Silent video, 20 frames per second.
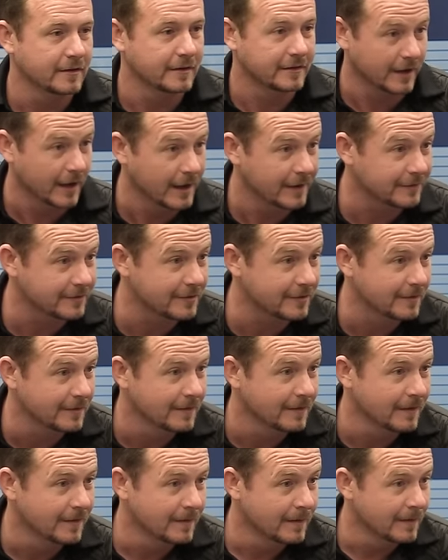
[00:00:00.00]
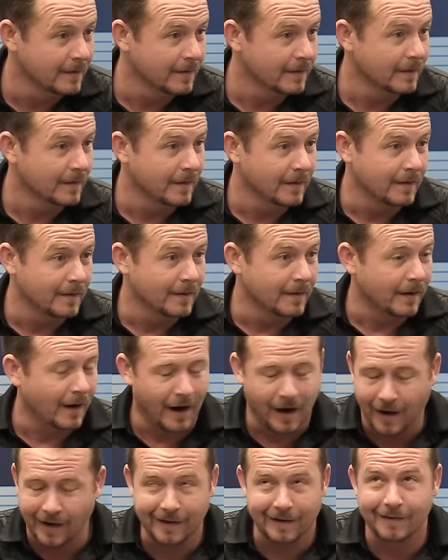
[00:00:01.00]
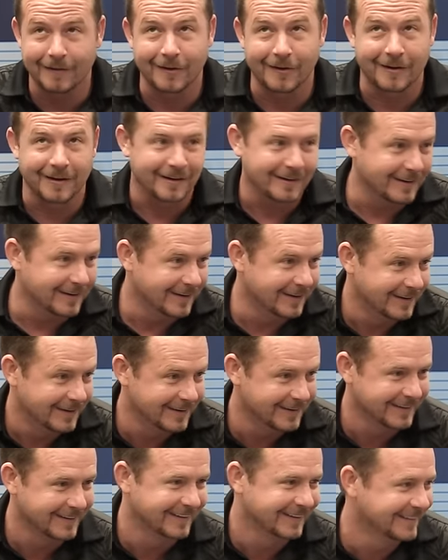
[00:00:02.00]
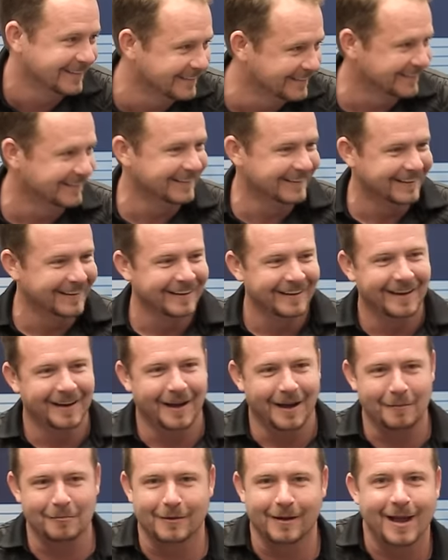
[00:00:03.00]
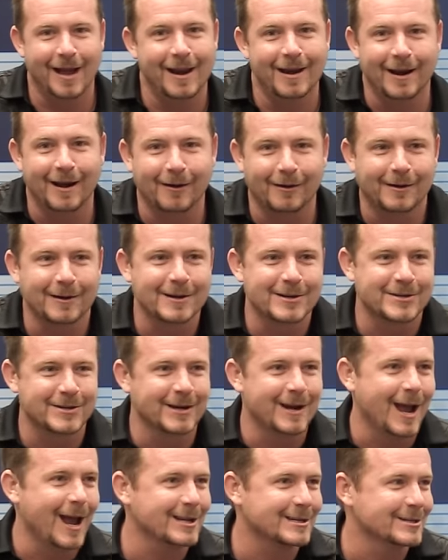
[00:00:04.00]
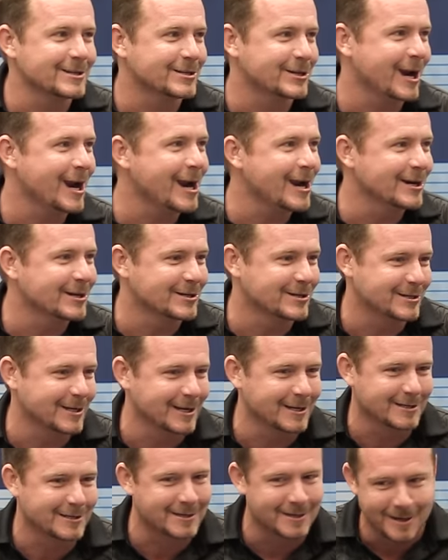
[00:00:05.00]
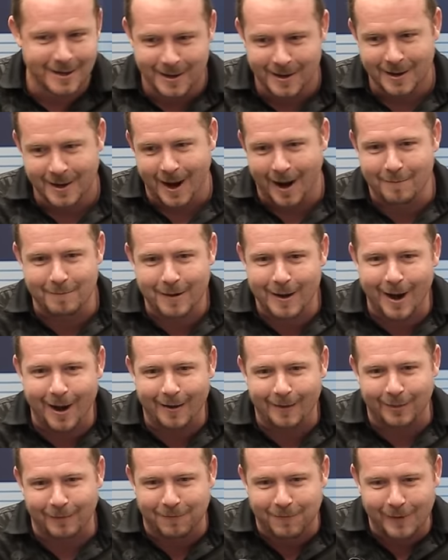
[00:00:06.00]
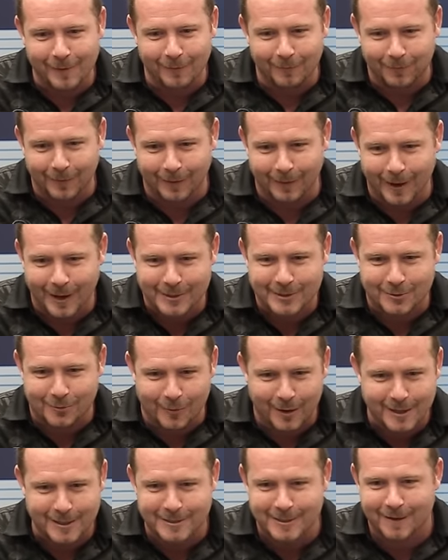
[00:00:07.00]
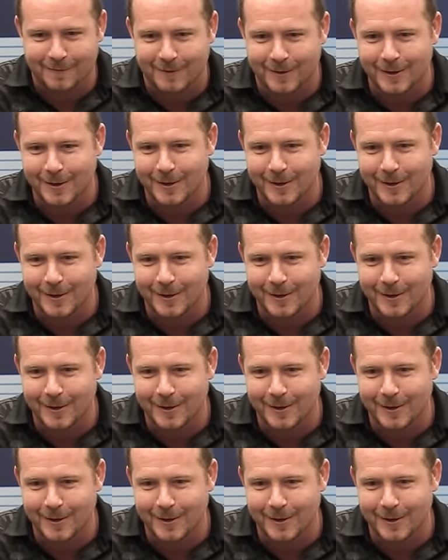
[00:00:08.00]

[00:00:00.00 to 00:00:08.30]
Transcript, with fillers: It does? Hallelujah! I'm glad air conditioning hasn't changed since I've been out of the field for the last twenty-seven